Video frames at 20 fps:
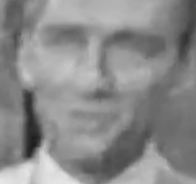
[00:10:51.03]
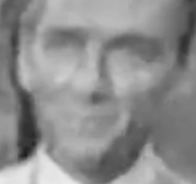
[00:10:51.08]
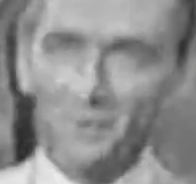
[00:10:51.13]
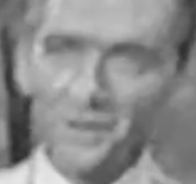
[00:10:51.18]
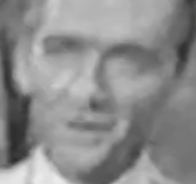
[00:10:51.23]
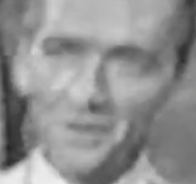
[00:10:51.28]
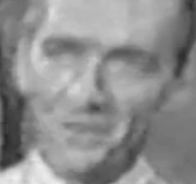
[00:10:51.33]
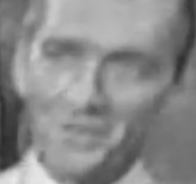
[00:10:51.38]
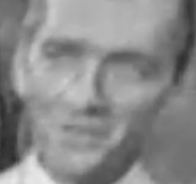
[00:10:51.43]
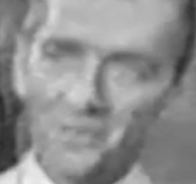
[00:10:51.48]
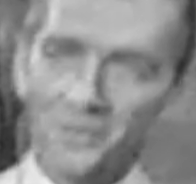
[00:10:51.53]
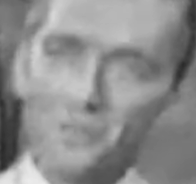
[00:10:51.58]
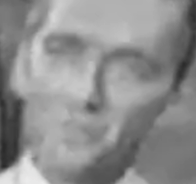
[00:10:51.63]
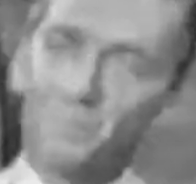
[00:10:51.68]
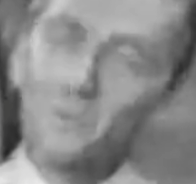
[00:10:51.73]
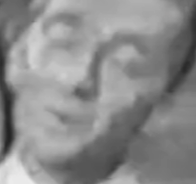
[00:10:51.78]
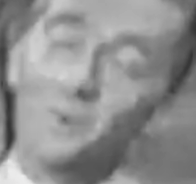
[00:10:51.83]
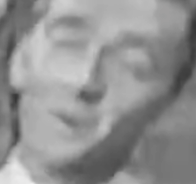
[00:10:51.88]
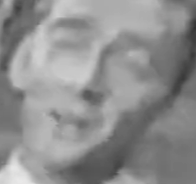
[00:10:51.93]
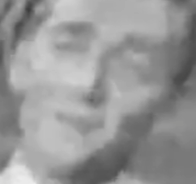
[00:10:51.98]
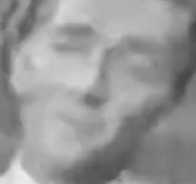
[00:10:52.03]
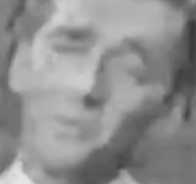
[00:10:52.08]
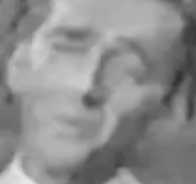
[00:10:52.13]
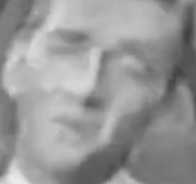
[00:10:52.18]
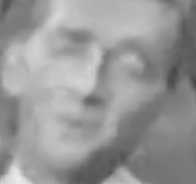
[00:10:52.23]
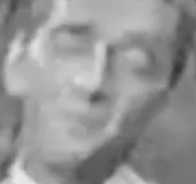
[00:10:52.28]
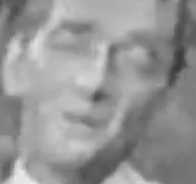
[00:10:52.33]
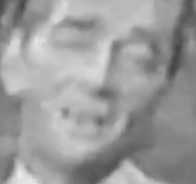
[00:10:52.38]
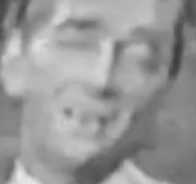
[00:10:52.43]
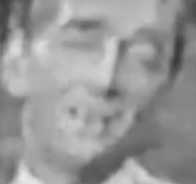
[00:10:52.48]
appearance on this program
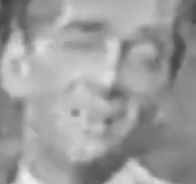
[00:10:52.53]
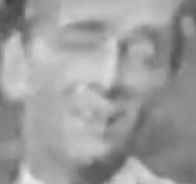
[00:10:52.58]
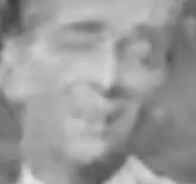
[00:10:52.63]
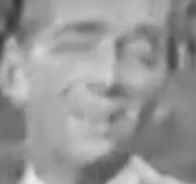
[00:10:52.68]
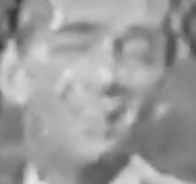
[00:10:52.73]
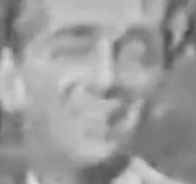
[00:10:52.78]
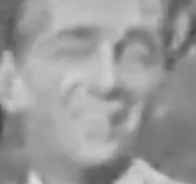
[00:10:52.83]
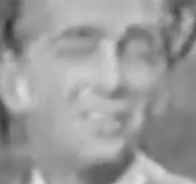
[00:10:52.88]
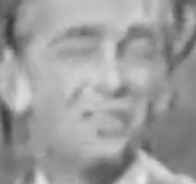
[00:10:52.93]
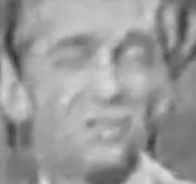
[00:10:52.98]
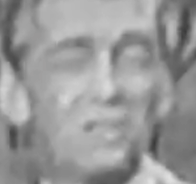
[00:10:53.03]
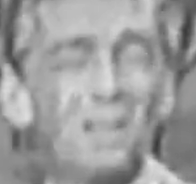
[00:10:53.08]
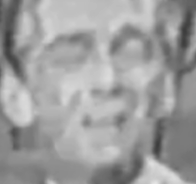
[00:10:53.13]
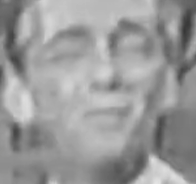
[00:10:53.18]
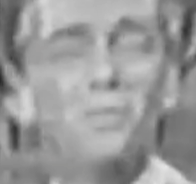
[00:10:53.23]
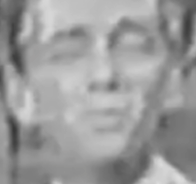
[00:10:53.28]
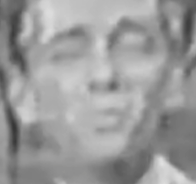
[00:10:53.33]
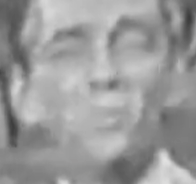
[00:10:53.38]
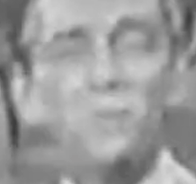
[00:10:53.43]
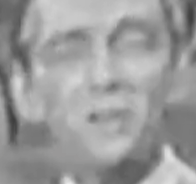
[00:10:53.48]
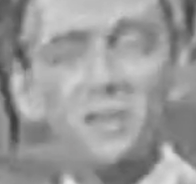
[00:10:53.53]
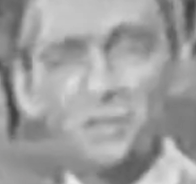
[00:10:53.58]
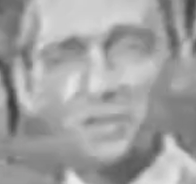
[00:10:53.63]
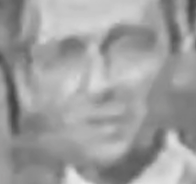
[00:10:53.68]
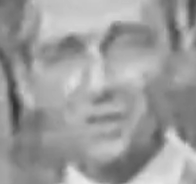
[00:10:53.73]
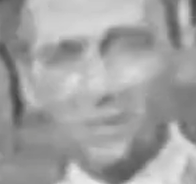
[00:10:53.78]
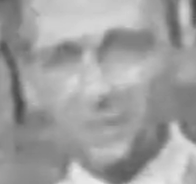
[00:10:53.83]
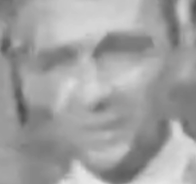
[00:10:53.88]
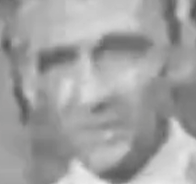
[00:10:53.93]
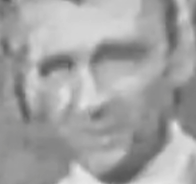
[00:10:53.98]
only about seven weeks
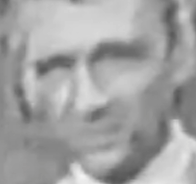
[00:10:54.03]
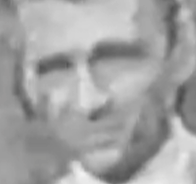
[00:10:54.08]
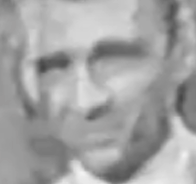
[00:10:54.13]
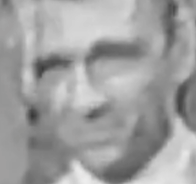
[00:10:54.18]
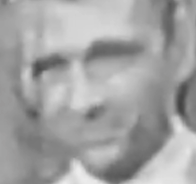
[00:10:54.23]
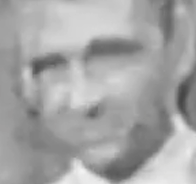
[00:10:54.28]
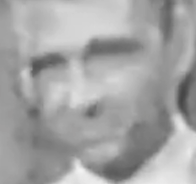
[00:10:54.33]
ago,